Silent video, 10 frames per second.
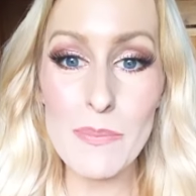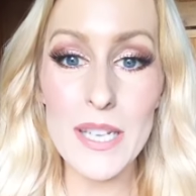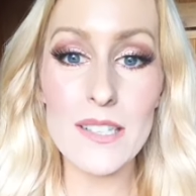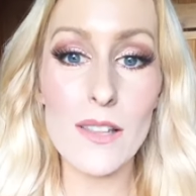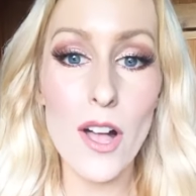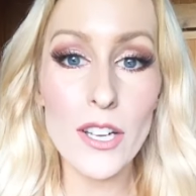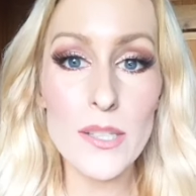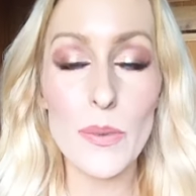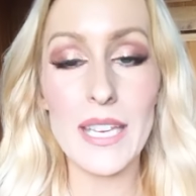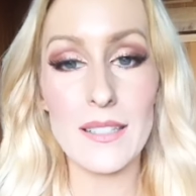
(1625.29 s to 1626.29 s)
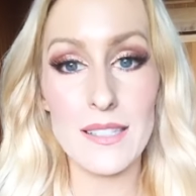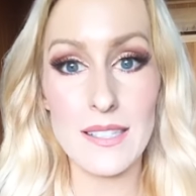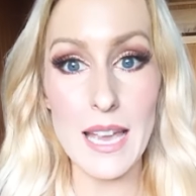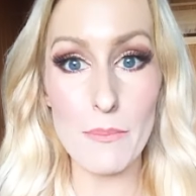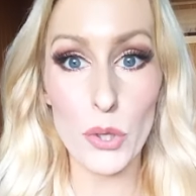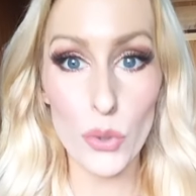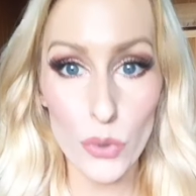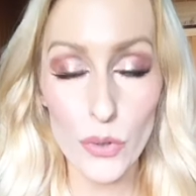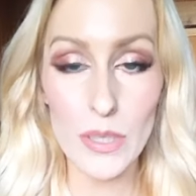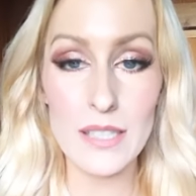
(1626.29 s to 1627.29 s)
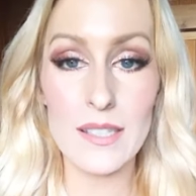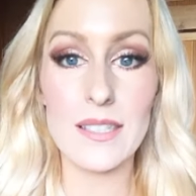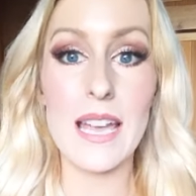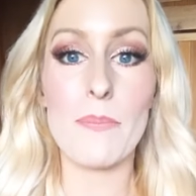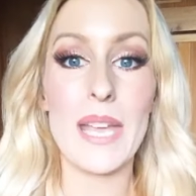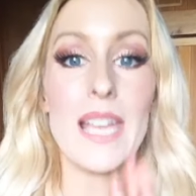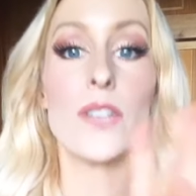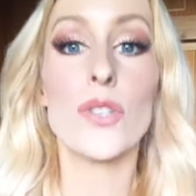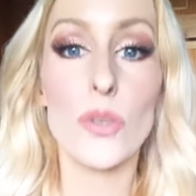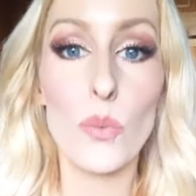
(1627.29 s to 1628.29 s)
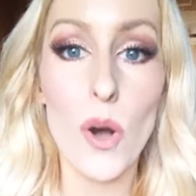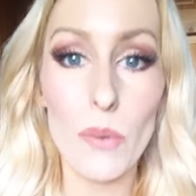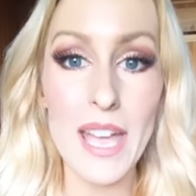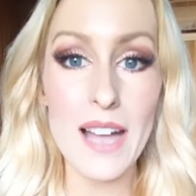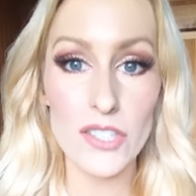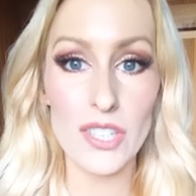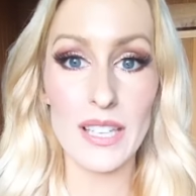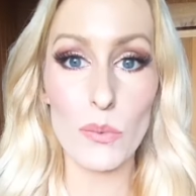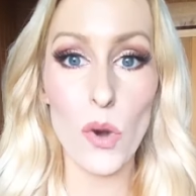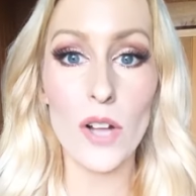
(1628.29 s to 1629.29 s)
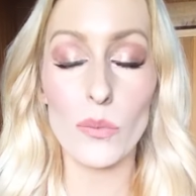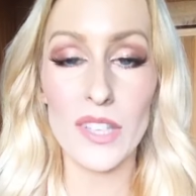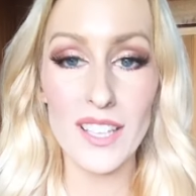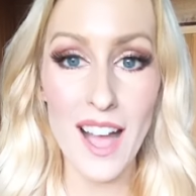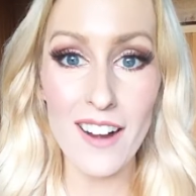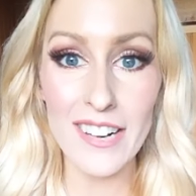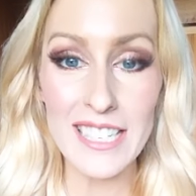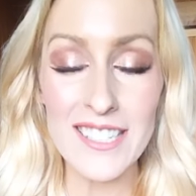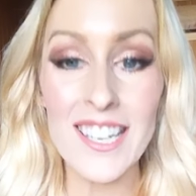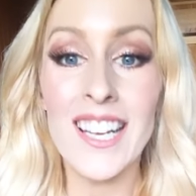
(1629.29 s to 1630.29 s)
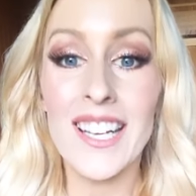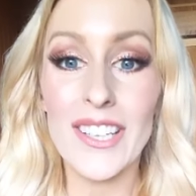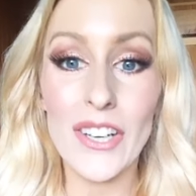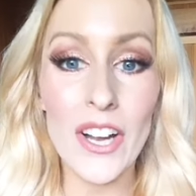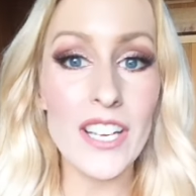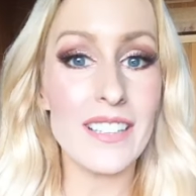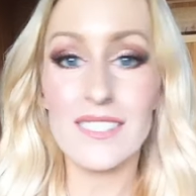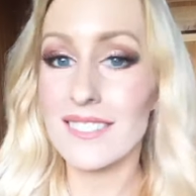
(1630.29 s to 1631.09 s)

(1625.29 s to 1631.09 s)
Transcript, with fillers: but as long as we can step through and step into what we actually want with courage, you know,